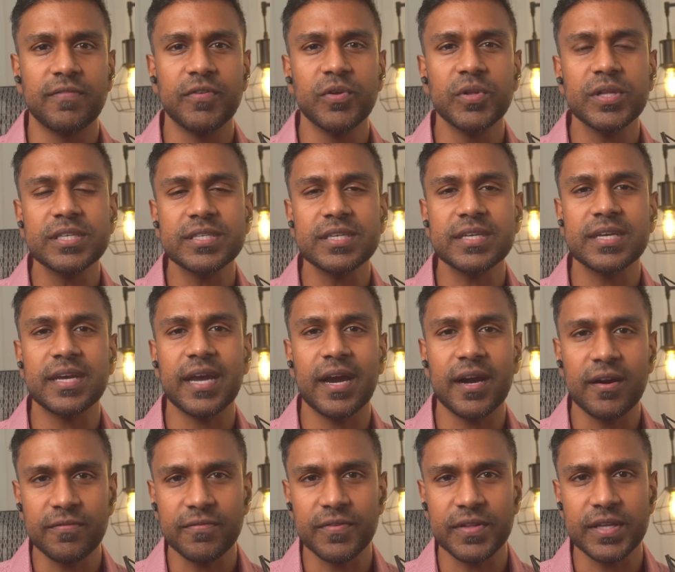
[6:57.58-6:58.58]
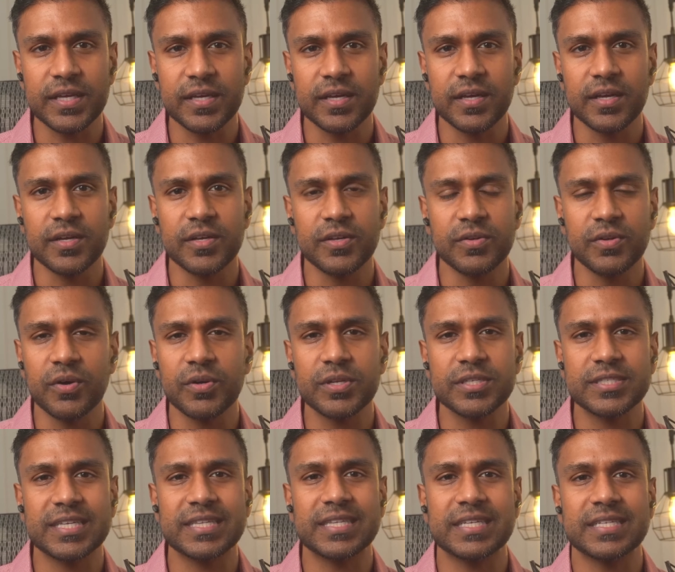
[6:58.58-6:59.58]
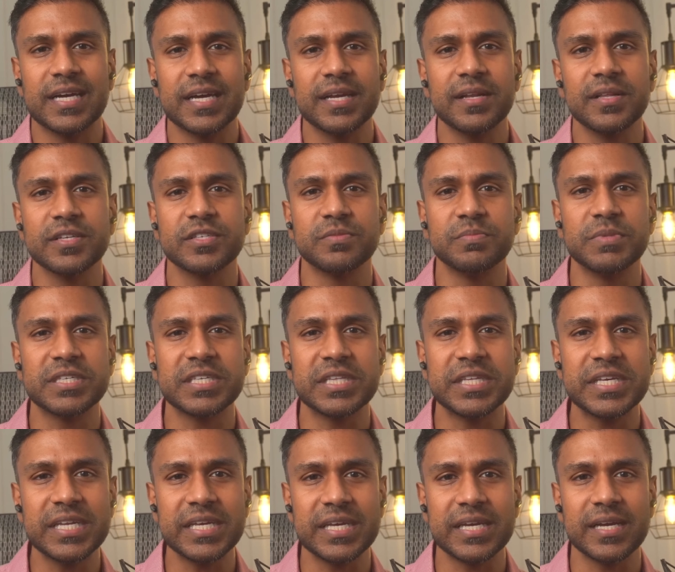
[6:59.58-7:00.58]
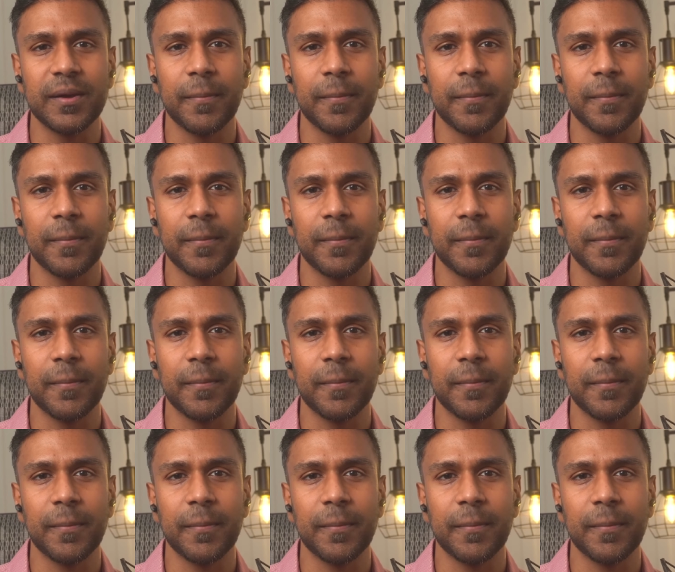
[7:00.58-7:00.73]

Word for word: you listen carefully, you notice that the title is misleading.